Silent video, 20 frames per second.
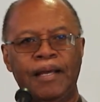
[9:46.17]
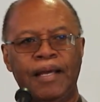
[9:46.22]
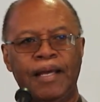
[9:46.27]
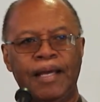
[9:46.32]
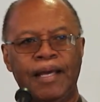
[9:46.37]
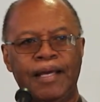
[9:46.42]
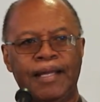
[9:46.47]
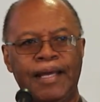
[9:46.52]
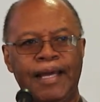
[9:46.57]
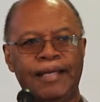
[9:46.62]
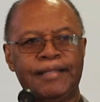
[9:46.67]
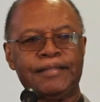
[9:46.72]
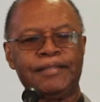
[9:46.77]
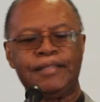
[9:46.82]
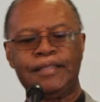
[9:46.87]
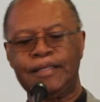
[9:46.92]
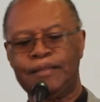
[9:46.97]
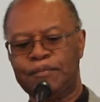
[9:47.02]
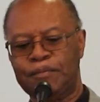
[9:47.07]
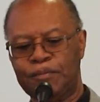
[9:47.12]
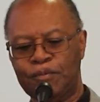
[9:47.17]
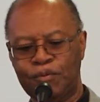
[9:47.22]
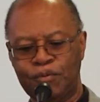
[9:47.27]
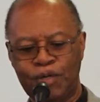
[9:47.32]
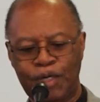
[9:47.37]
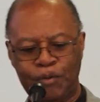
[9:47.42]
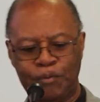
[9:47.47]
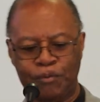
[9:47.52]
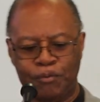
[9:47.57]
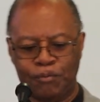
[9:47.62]
and asked him
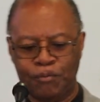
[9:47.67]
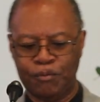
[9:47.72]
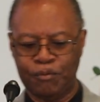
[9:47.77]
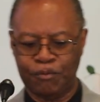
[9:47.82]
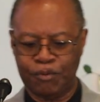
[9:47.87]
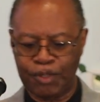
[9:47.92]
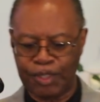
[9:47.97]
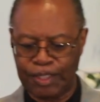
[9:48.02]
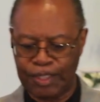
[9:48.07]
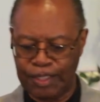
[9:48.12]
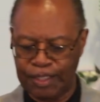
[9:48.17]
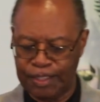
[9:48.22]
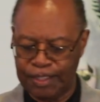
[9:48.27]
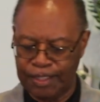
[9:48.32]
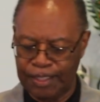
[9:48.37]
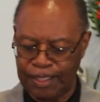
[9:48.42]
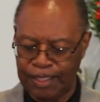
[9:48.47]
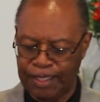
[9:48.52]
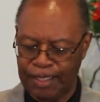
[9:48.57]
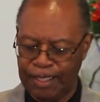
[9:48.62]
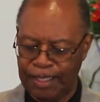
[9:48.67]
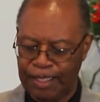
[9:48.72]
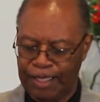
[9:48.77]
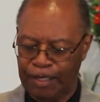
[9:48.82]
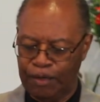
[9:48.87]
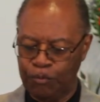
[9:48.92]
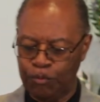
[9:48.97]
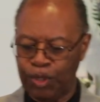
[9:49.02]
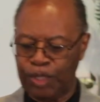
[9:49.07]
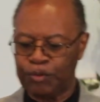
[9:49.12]
what, what
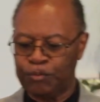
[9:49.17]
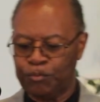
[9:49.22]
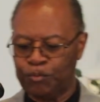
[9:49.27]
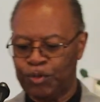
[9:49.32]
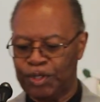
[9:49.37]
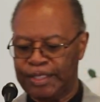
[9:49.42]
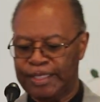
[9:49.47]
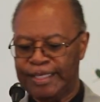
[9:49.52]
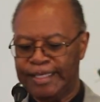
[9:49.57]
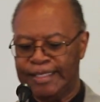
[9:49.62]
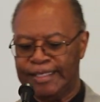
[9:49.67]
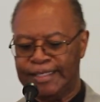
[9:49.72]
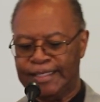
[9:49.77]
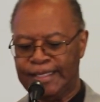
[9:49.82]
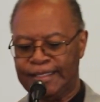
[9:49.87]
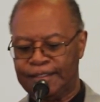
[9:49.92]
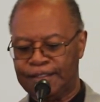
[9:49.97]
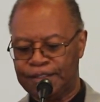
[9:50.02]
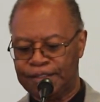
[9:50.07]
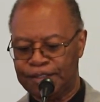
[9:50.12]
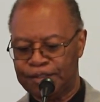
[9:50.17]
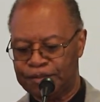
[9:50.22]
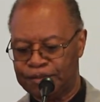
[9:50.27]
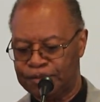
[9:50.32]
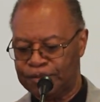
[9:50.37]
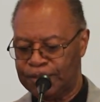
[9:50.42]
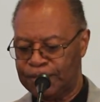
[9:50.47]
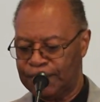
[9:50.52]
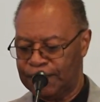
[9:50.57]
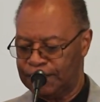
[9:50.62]
what would he need to
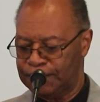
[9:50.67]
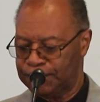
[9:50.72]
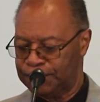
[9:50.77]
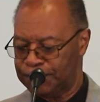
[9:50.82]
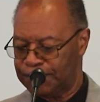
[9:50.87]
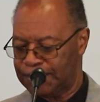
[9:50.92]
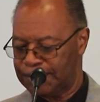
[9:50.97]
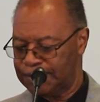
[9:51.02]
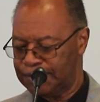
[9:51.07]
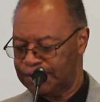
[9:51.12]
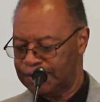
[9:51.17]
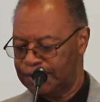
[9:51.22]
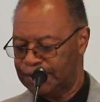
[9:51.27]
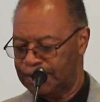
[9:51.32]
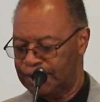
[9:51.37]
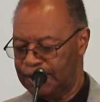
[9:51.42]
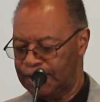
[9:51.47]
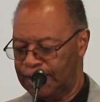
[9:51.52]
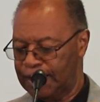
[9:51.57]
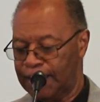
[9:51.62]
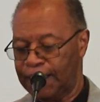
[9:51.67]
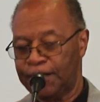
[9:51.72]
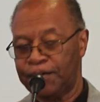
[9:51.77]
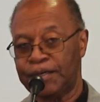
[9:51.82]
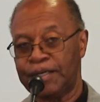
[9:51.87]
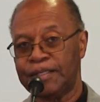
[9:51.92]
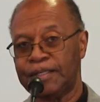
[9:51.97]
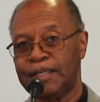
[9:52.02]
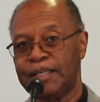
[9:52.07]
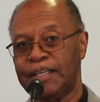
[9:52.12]
do to
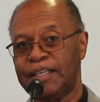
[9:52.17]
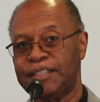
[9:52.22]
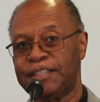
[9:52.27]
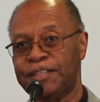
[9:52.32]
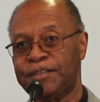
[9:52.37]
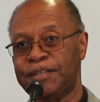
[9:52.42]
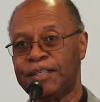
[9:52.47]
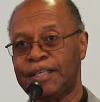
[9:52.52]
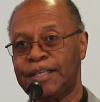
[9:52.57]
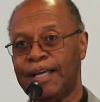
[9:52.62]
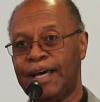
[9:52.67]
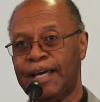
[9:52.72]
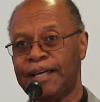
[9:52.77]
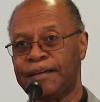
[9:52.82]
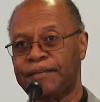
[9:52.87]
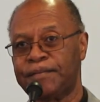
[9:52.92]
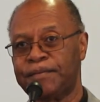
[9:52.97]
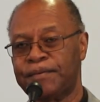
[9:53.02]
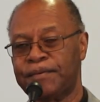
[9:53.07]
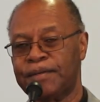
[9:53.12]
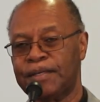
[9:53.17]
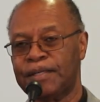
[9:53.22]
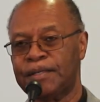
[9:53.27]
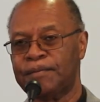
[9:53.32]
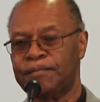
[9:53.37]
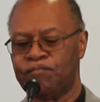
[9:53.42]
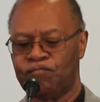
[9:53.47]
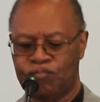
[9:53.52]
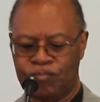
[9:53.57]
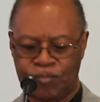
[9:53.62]
inherit eternal life?
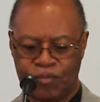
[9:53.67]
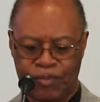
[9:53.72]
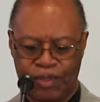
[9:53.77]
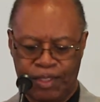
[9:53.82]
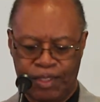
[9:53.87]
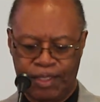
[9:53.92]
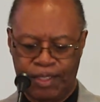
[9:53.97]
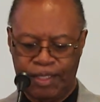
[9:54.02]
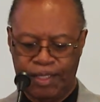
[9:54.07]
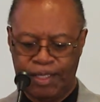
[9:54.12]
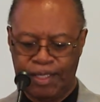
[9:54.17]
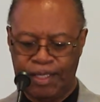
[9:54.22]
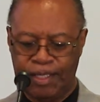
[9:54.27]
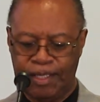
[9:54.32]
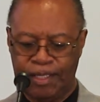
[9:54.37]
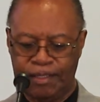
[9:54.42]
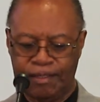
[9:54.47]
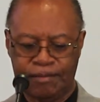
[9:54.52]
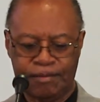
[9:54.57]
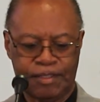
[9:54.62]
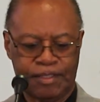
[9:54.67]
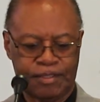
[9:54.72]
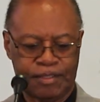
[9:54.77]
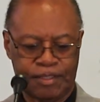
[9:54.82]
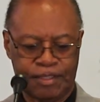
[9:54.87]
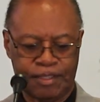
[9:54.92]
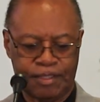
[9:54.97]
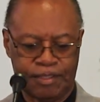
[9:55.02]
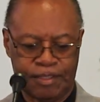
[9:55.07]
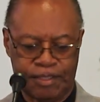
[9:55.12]
And he,